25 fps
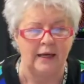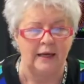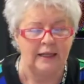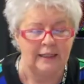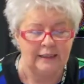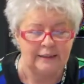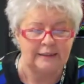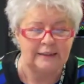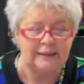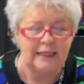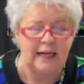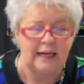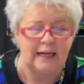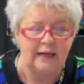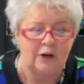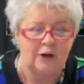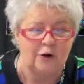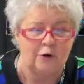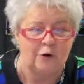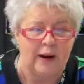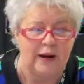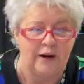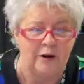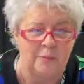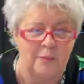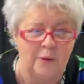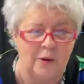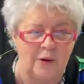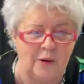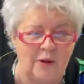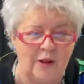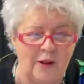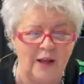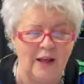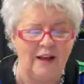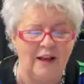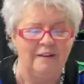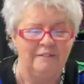Isn't that incredible
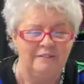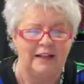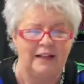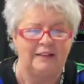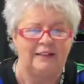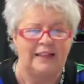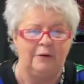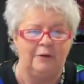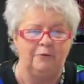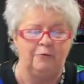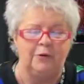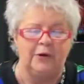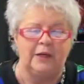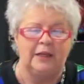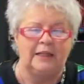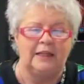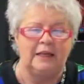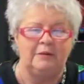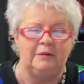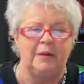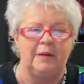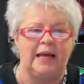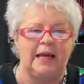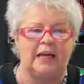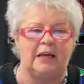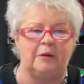that they really make